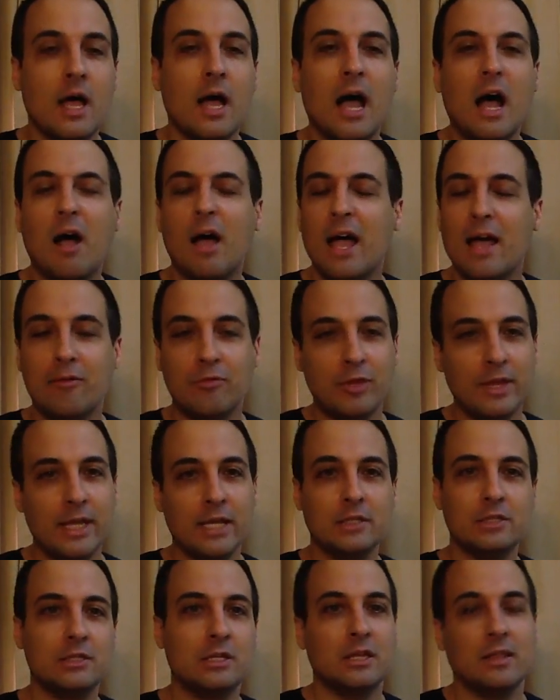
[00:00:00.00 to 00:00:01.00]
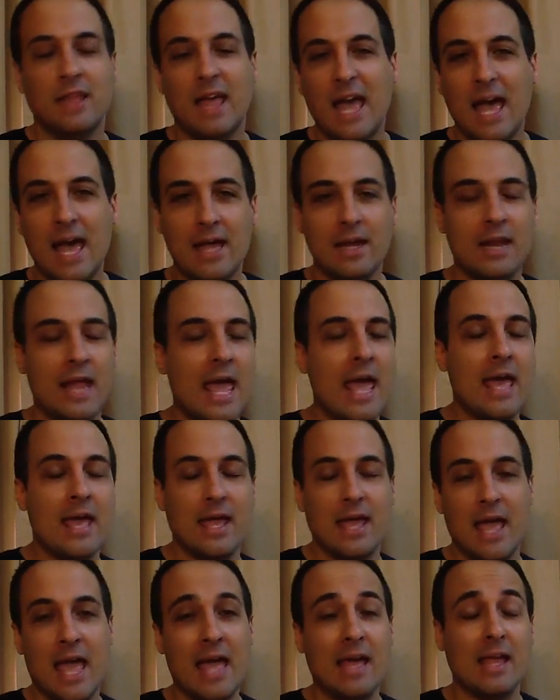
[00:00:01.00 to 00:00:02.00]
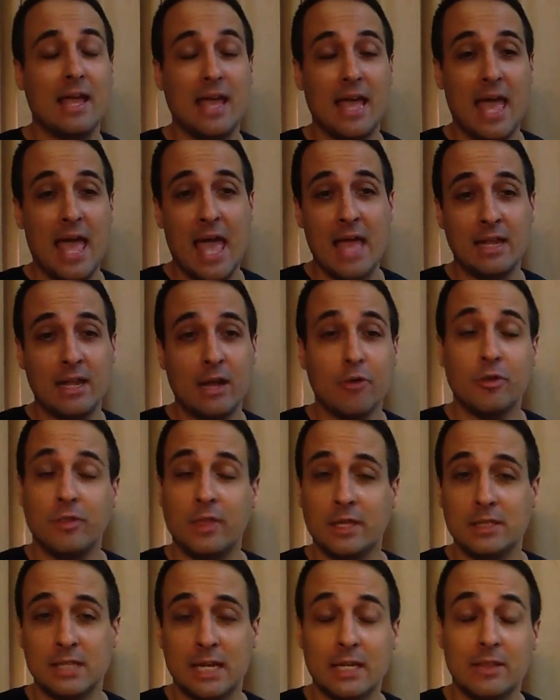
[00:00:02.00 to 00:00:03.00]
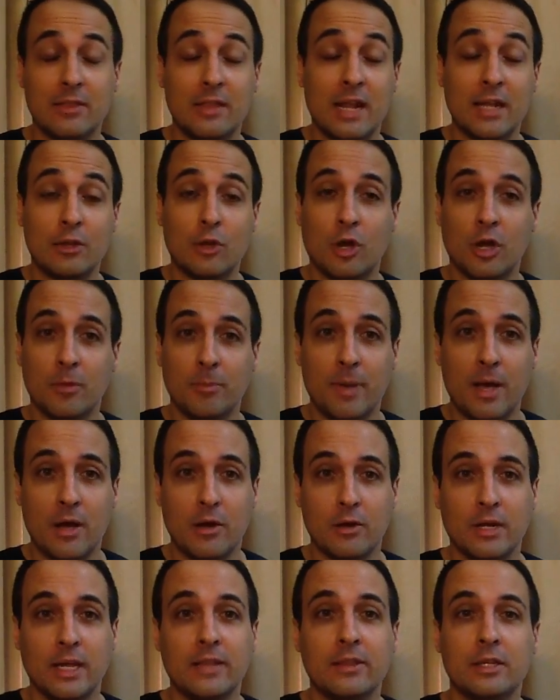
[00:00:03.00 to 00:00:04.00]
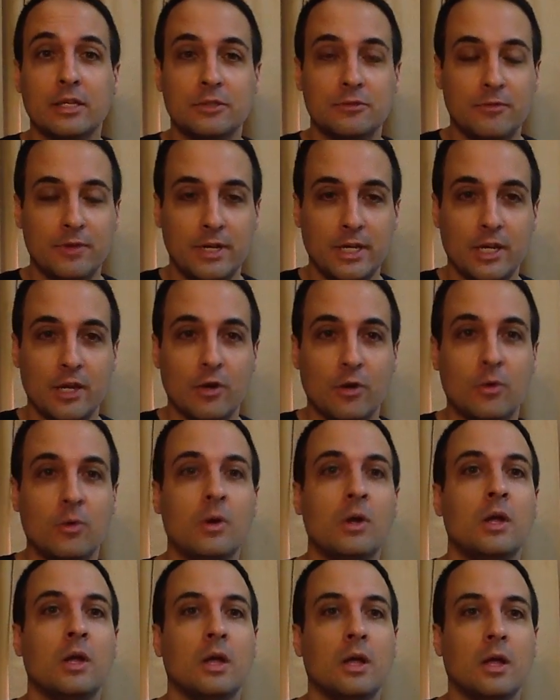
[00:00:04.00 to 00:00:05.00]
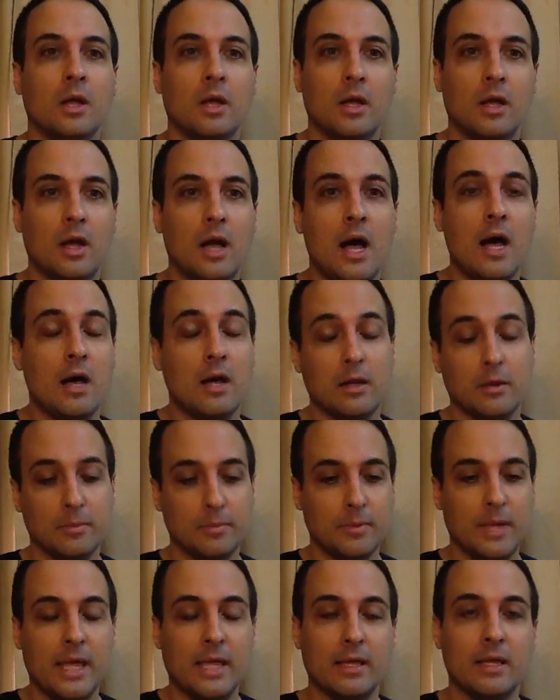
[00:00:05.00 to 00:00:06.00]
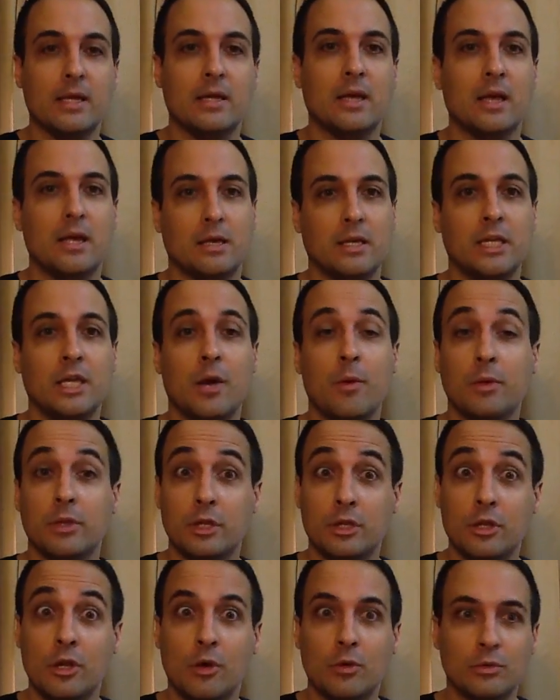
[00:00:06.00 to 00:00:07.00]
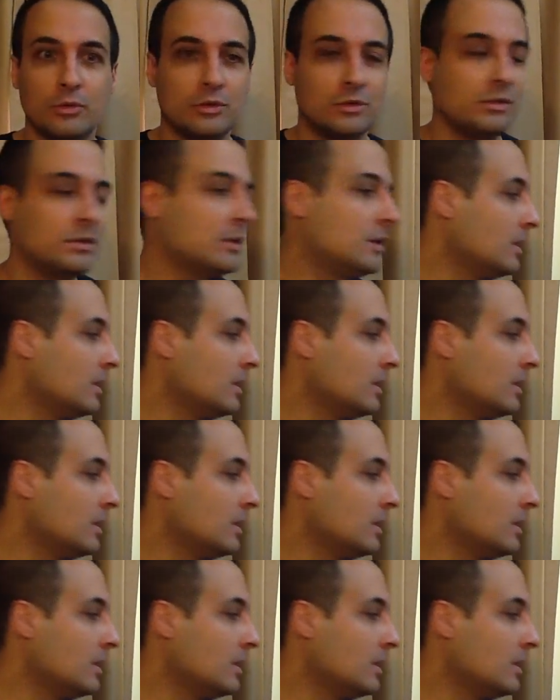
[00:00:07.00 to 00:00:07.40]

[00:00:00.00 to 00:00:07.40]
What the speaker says: I'll have links to that and the other things that I talk about in this video, in the notes.